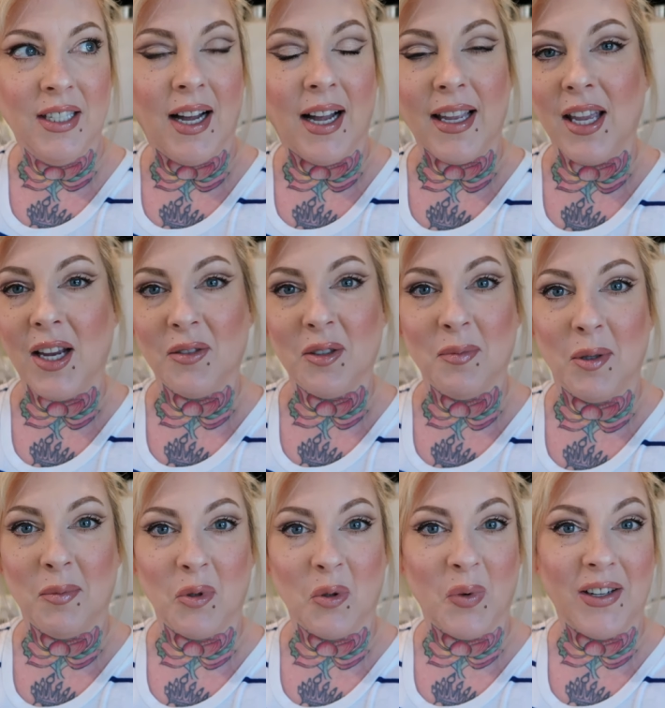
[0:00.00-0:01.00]
I can't
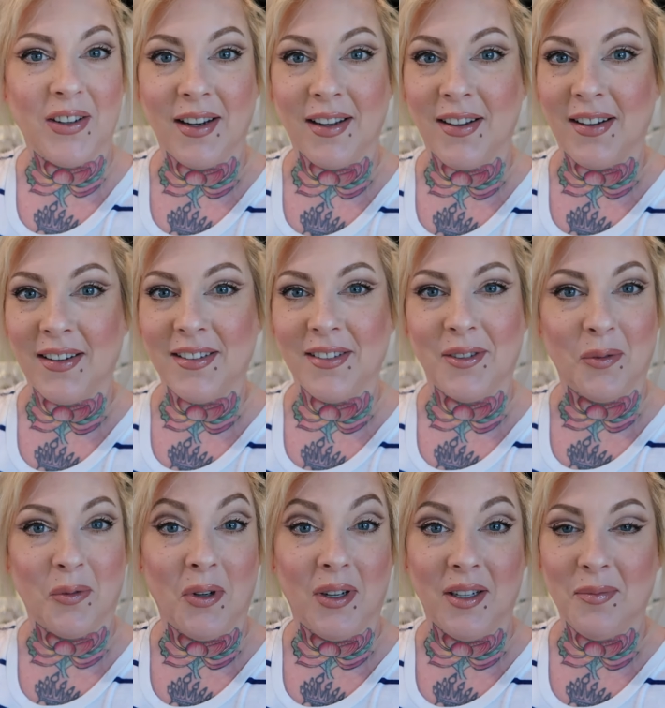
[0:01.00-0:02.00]
remember where I got it or
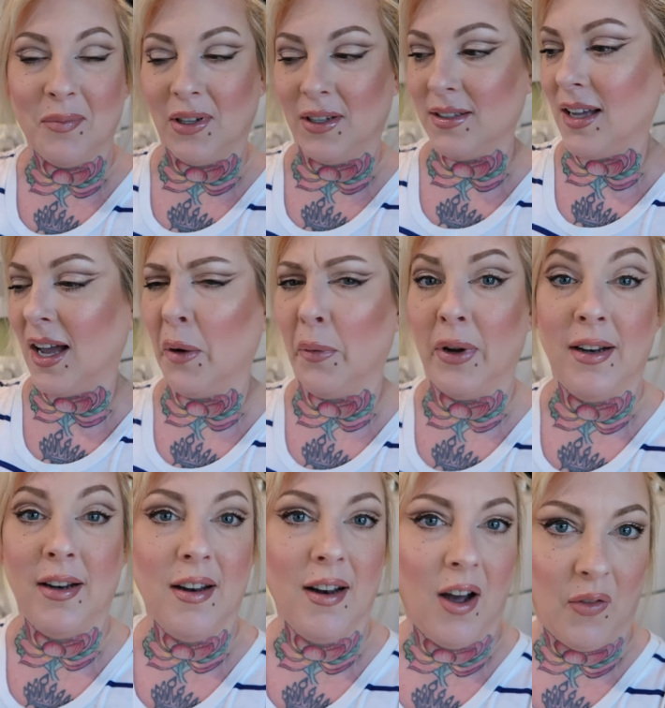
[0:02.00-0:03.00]
what, but I would
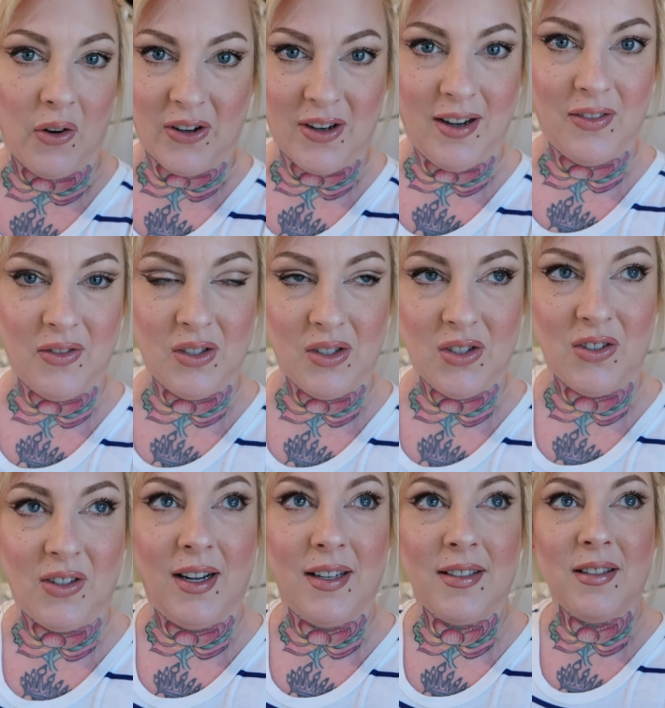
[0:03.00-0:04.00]
never cut this
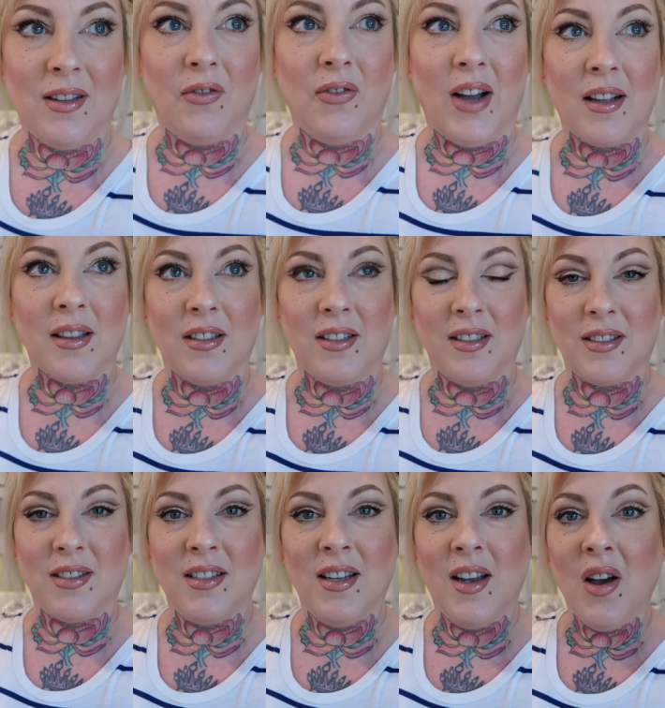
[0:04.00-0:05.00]
dress. The fact that
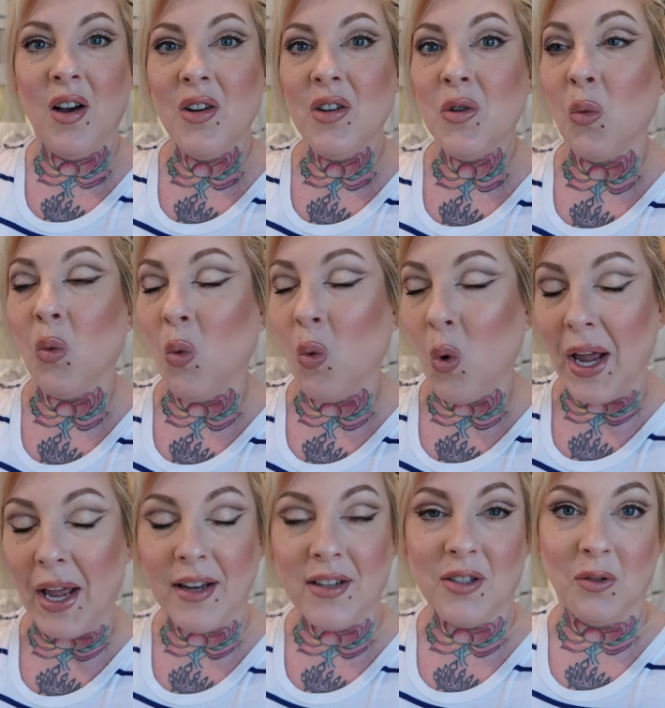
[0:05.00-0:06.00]
it's
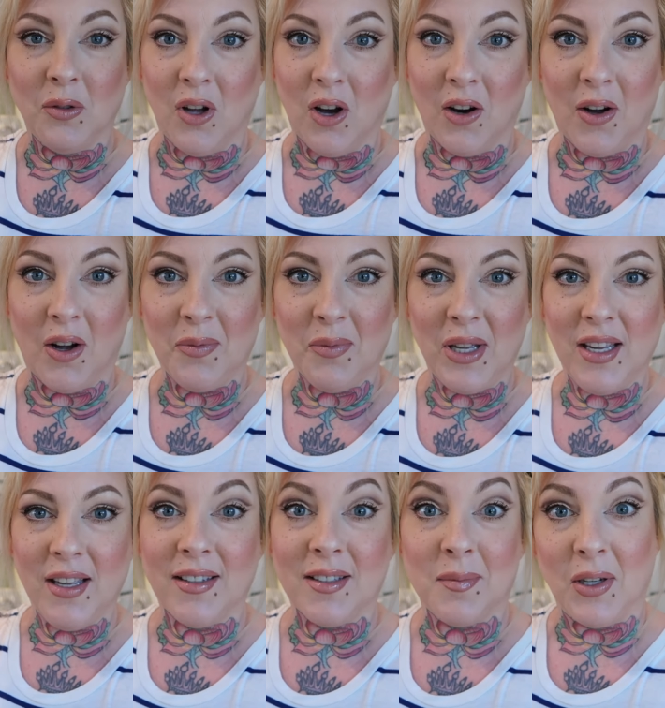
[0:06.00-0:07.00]
way too long on
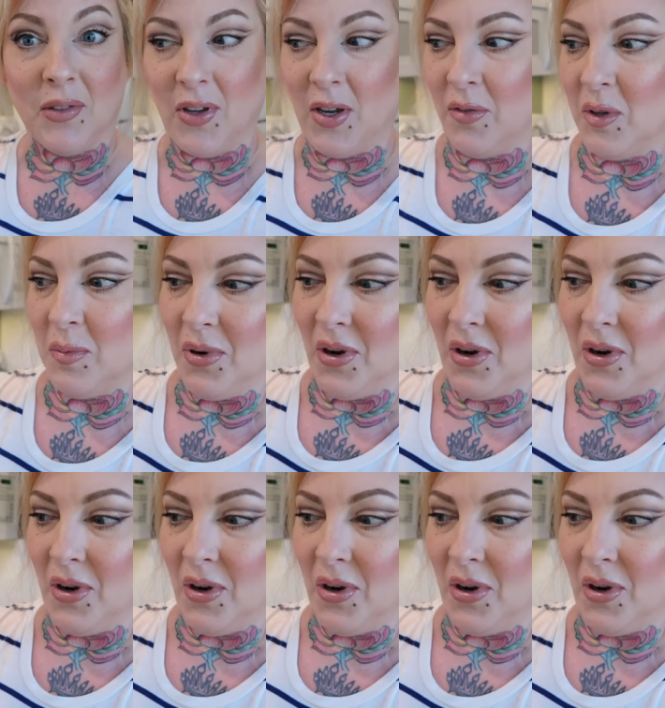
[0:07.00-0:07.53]
me is my favorite